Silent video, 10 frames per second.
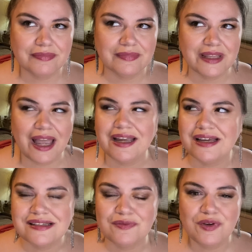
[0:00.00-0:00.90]
I
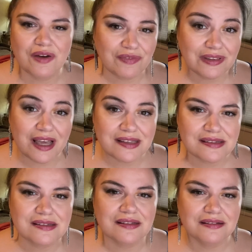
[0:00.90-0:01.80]
guess if you have
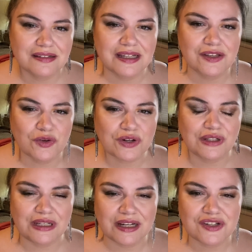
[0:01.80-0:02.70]
less in your
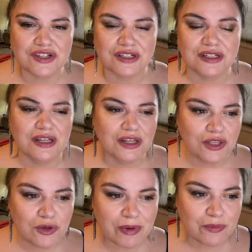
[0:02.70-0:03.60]
collection,
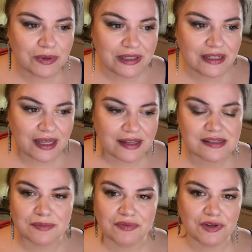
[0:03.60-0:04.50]
you might really like
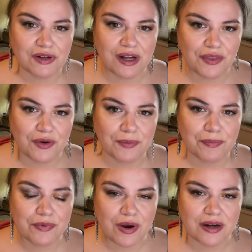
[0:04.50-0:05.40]
some of their other
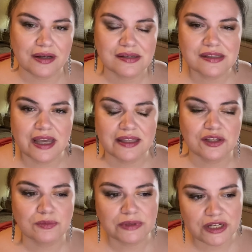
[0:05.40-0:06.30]
products, like
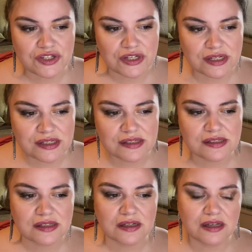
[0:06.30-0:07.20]
their
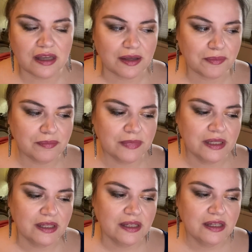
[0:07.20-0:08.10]
blushes.
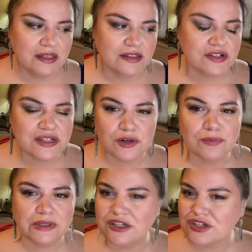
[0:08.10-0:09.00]
Their serum
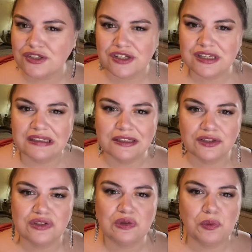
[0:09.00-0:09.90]
blush is just a little
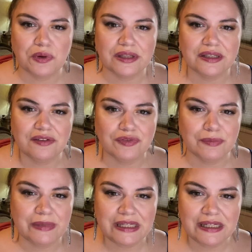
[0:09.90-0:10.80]
too oily for
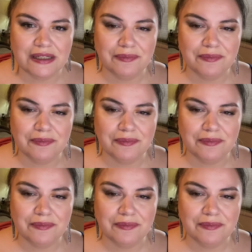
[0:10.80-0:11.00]
me.